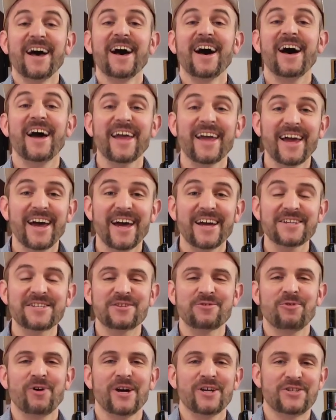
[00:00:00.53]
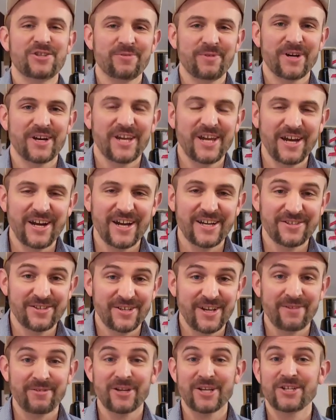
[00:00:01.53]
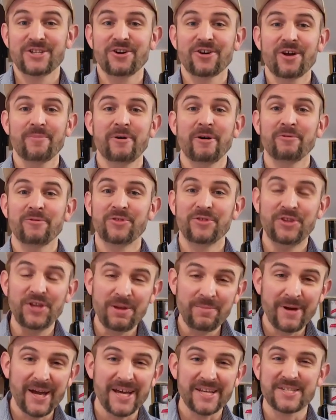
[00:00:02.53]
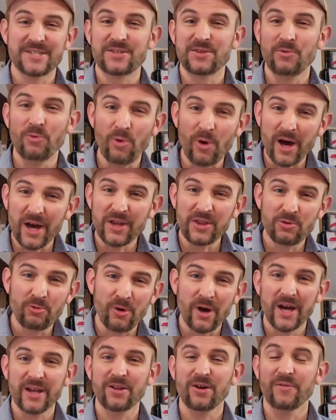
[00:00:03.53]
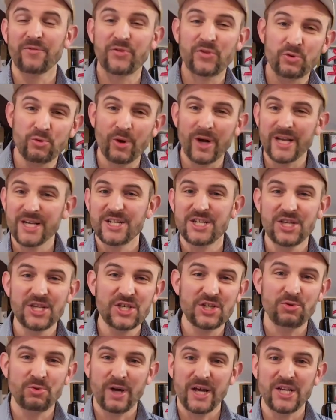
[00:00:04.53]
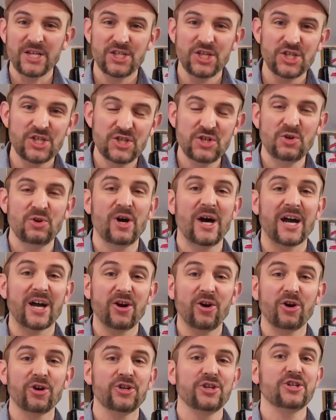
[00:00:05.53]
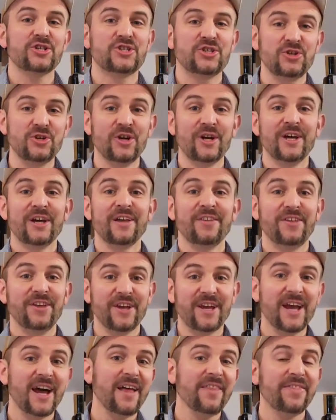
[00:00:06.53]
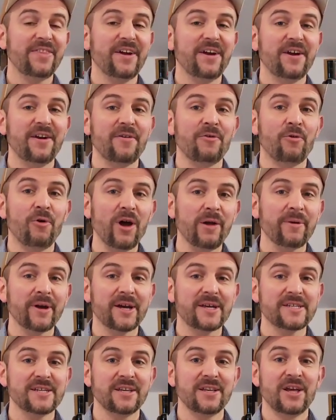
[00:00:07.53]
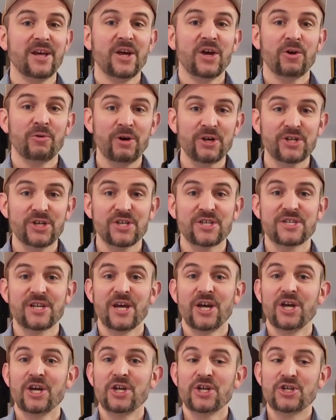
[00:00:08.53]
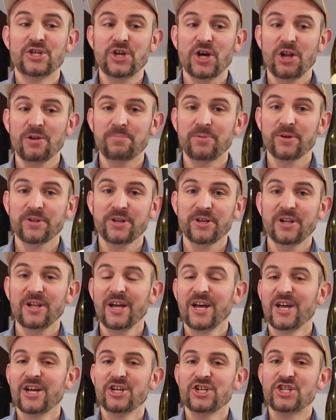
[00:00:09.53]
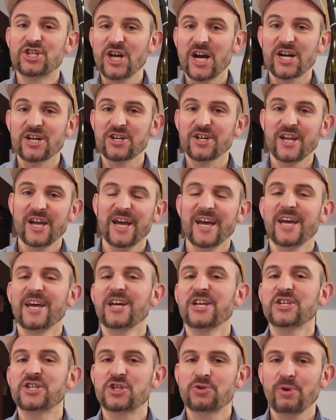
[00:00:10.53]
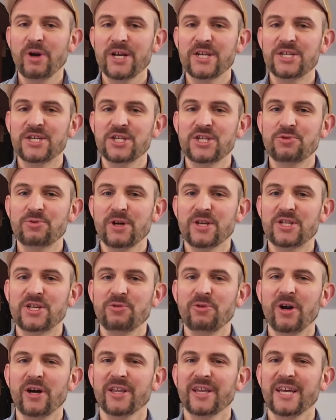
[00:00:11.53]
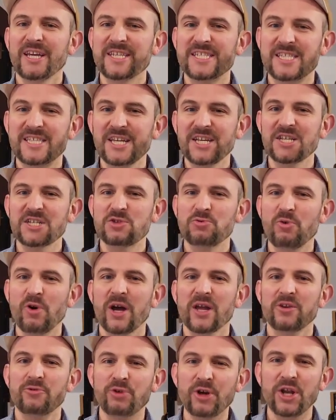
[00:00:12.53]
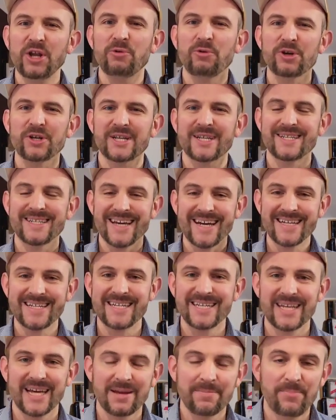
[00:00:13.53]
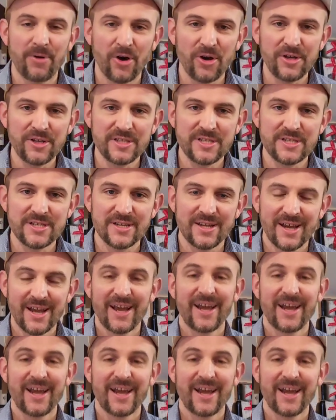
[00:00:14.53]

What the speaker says: Hi guys, Wine Tuber here, and today I'm going to talk about the best white wine of 2022 according to Decanter Wine Magazine, which is Tolpuddle Chardonnay 2021. Is this wine really worth it 99 points?